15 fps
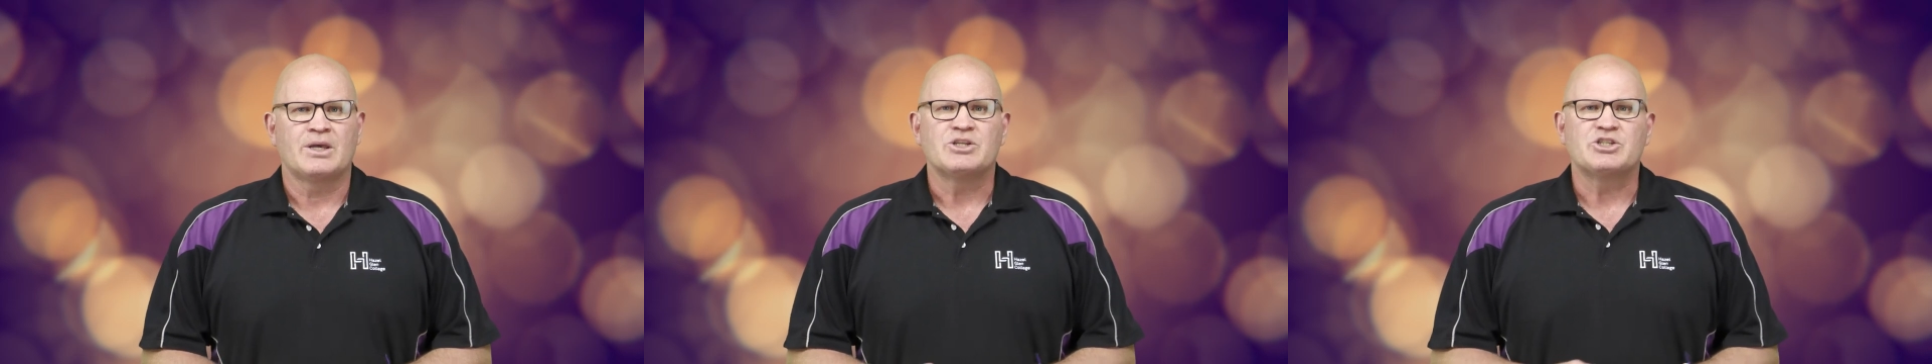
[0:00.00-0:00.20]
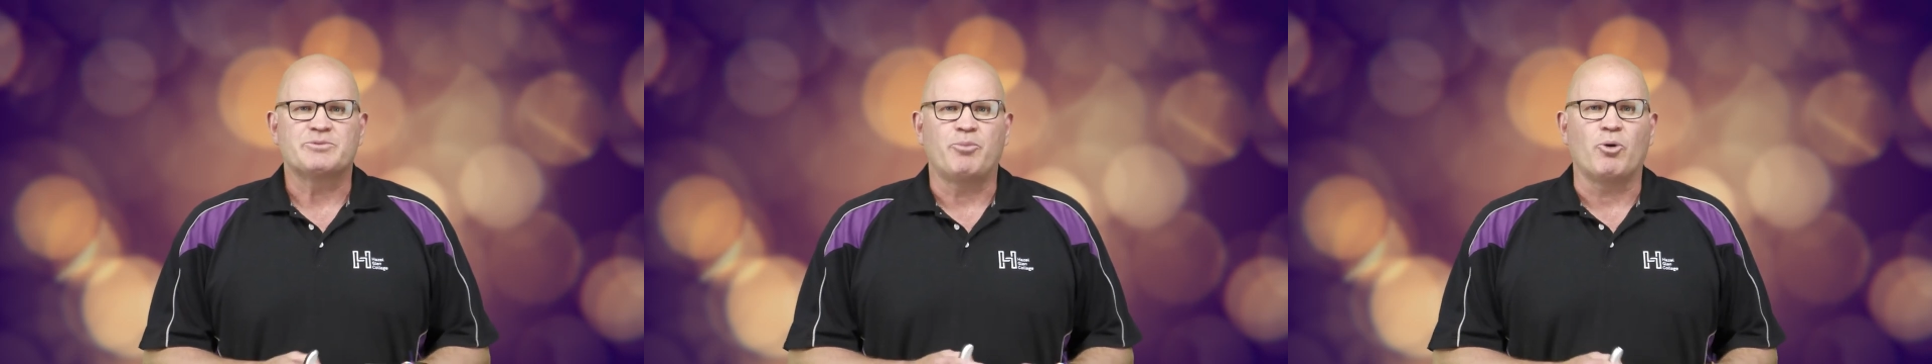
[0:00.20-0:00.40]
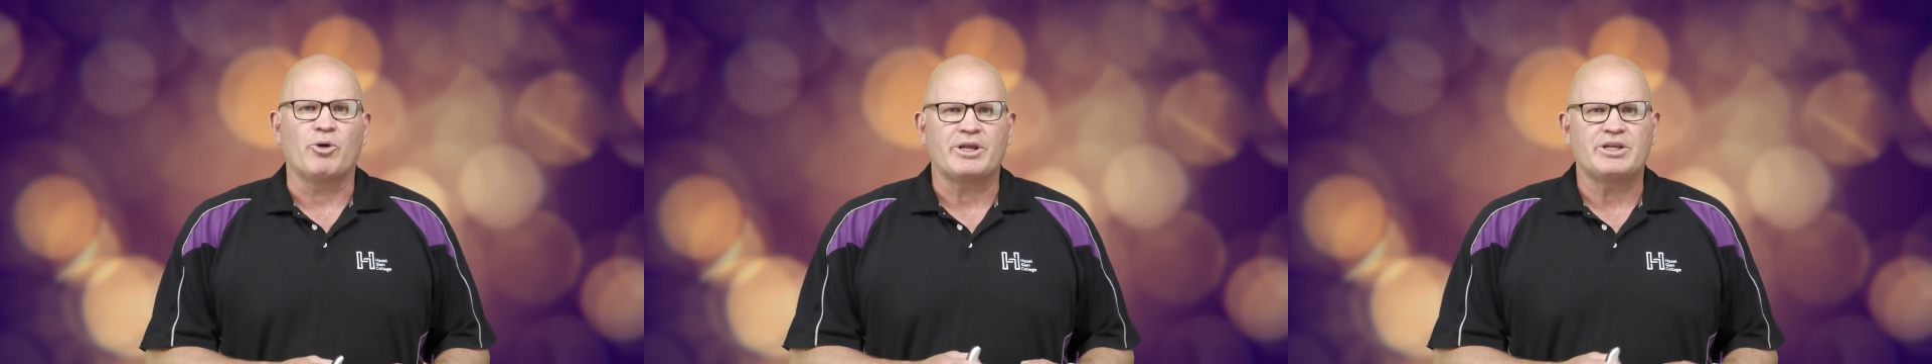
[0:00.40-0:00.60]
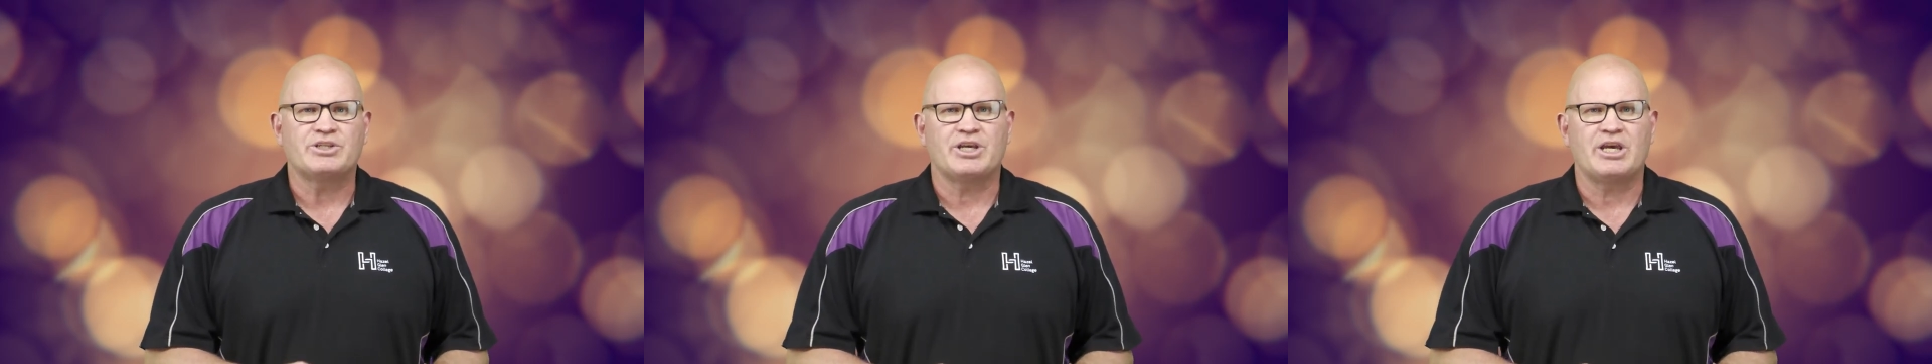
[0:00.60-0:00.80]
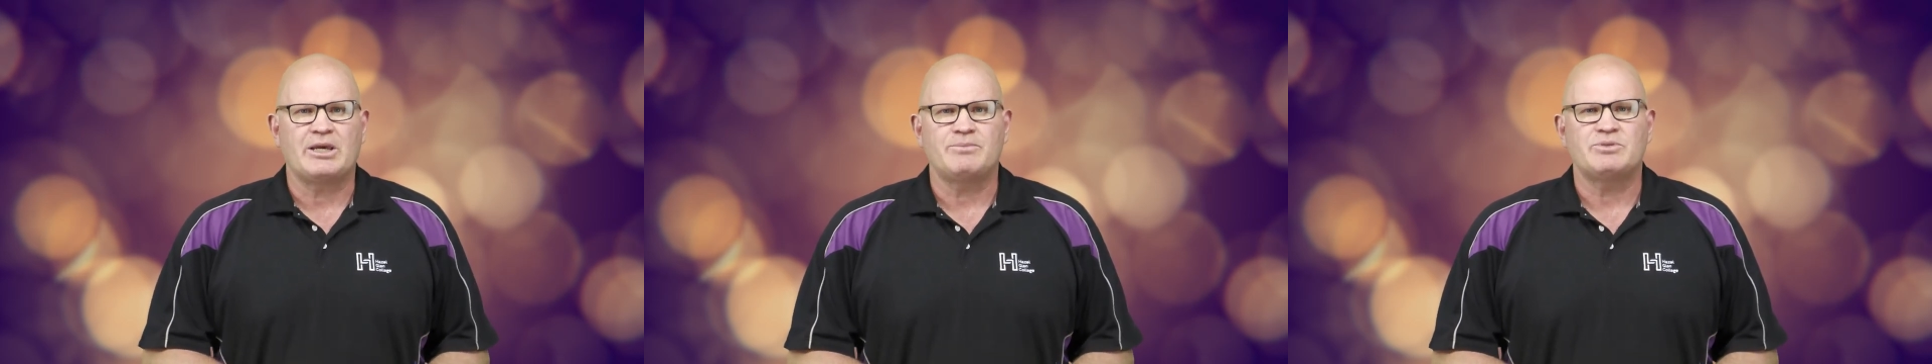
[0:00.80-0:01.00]
sporting
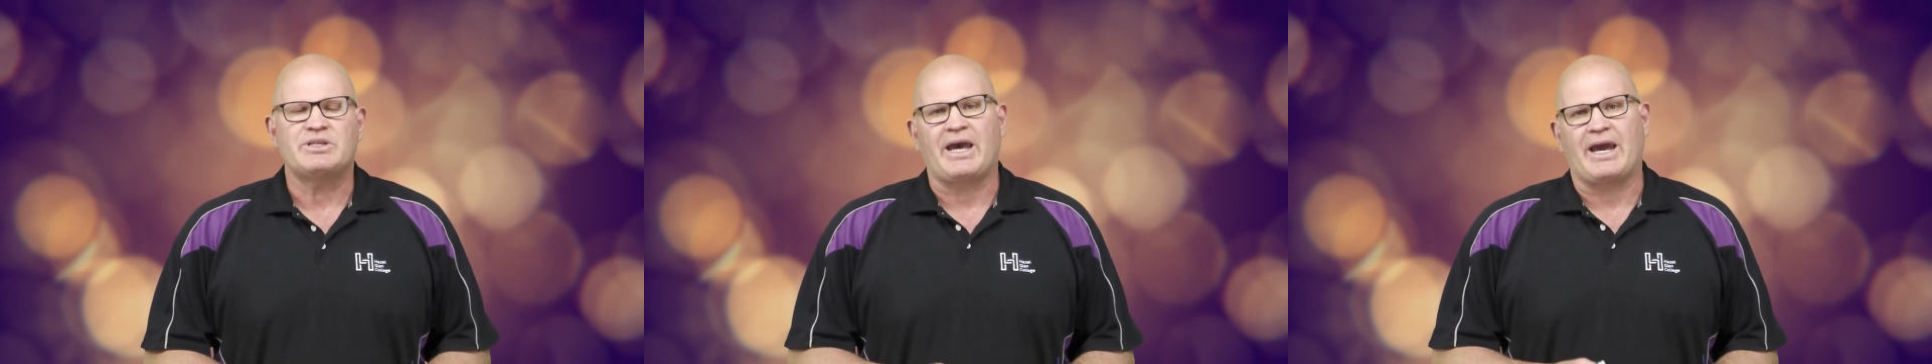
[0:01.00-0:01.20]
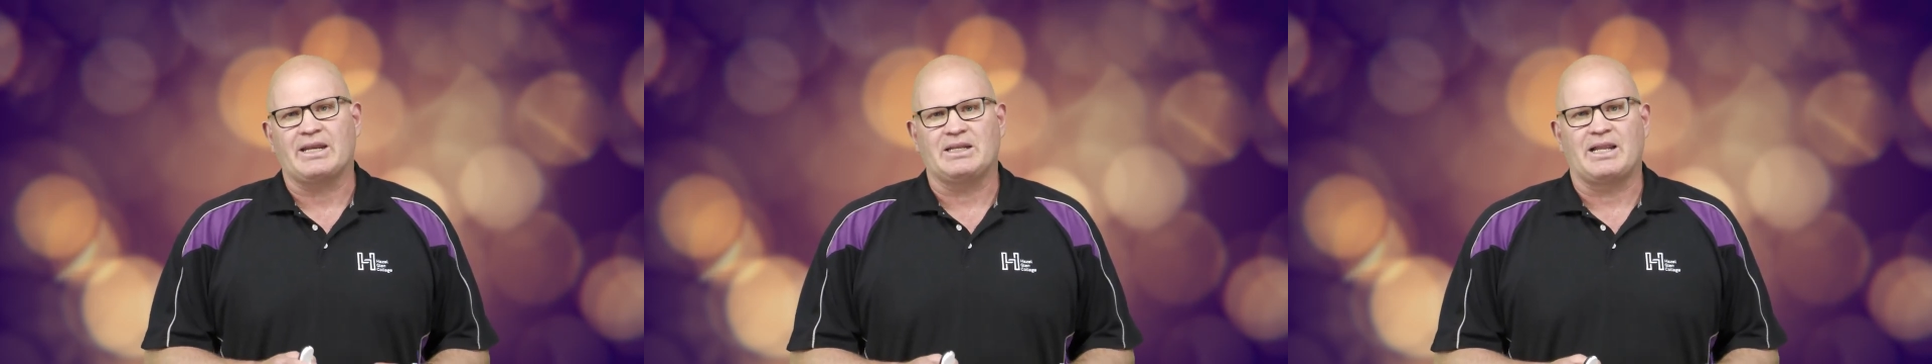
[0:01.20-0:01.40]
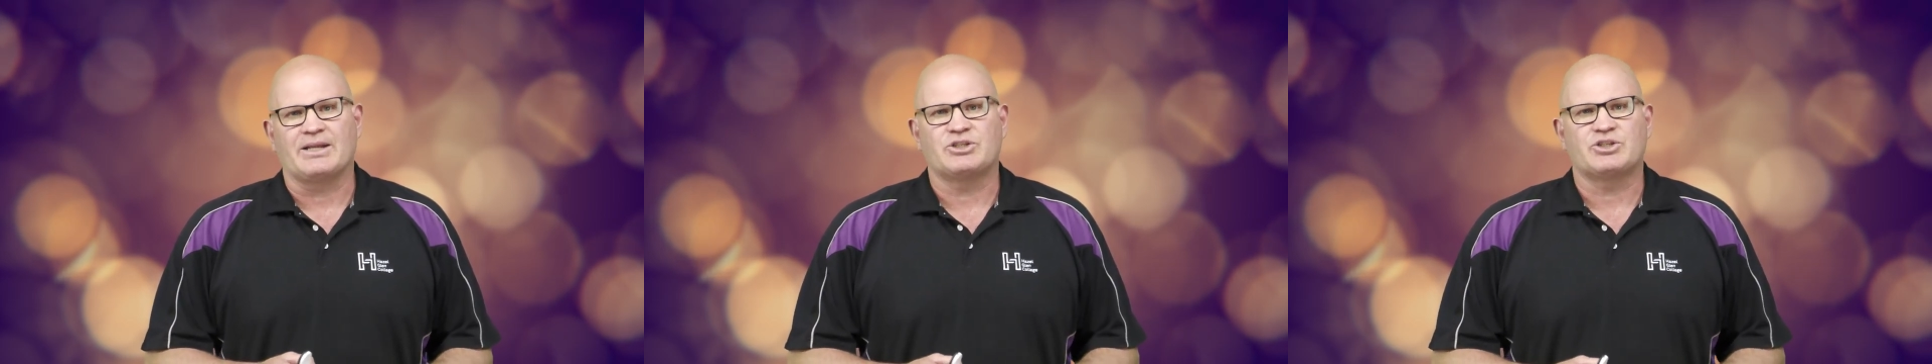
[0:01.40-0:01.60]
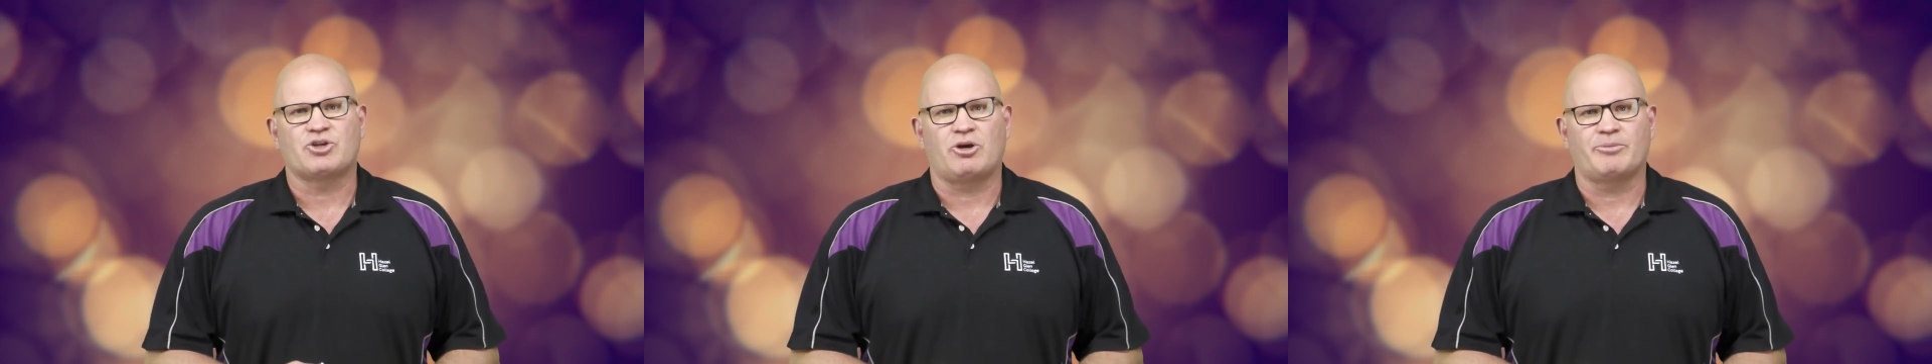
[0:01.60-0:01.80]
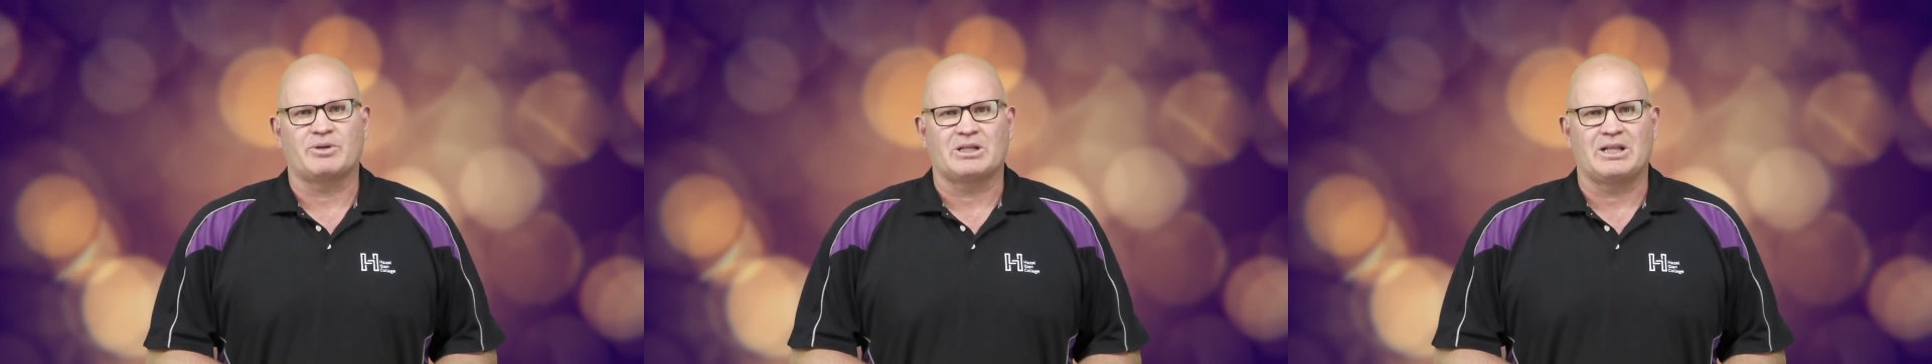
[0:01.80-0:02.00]
teams and
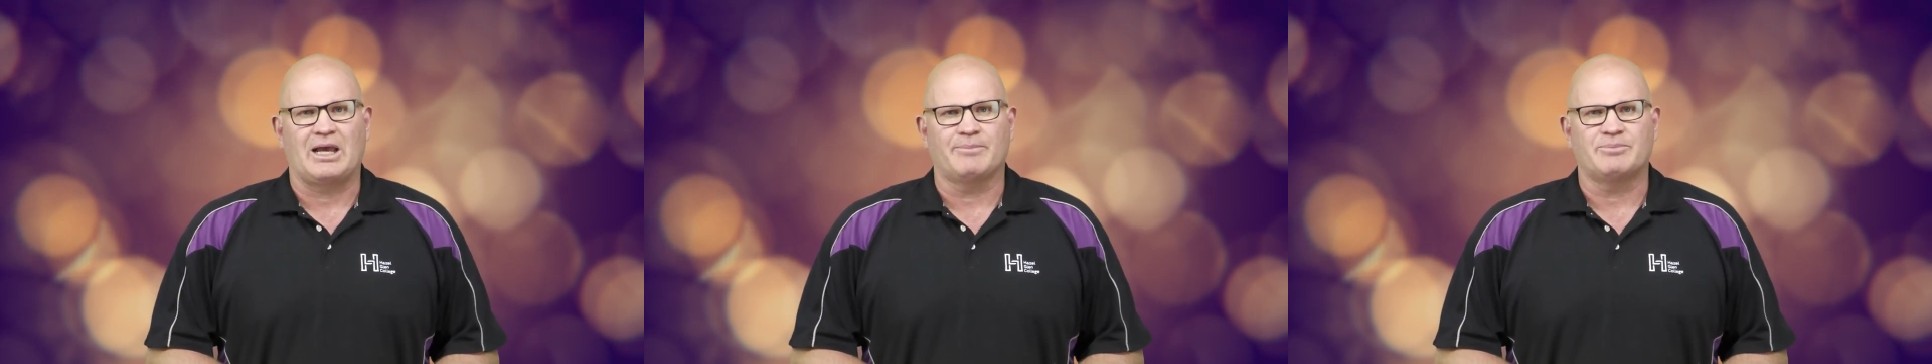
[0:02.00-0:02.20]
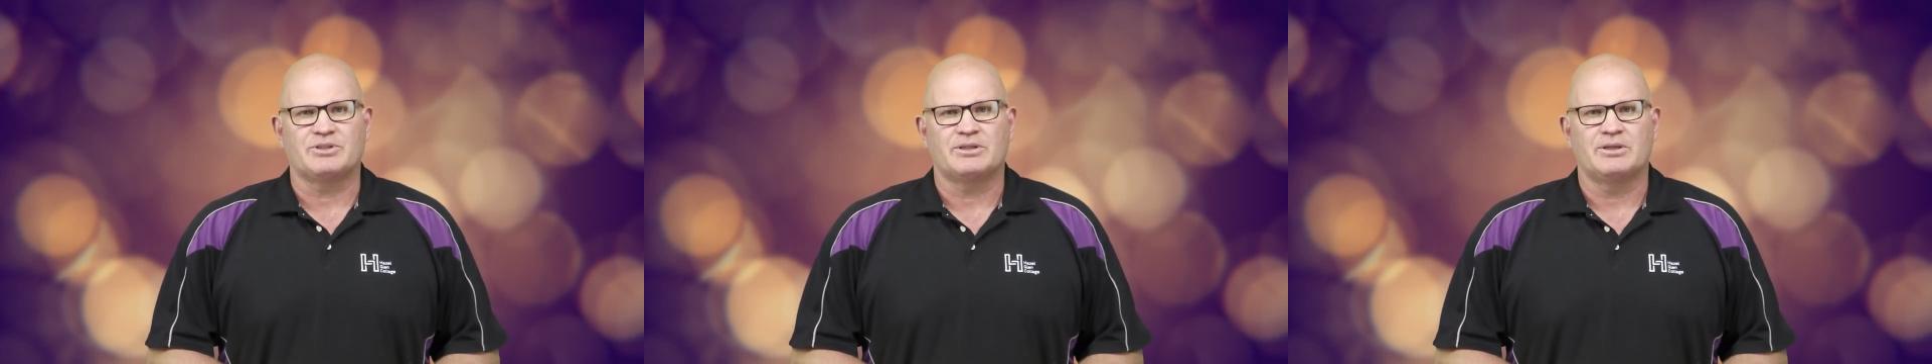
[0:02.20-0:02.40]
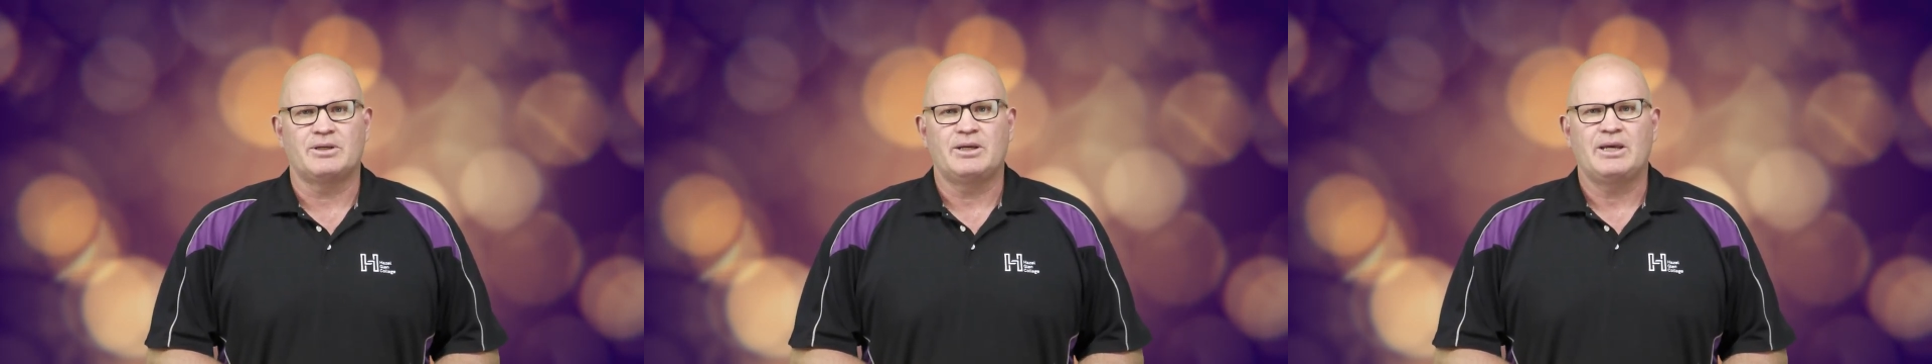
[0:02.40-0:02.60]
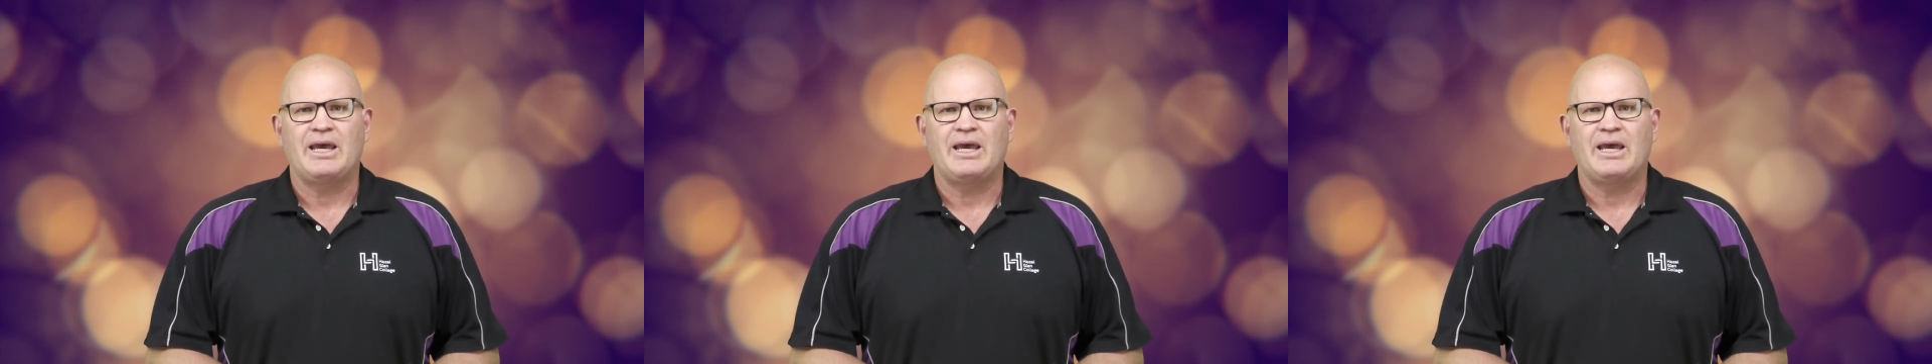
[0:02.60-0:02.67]
lunchtime clubs,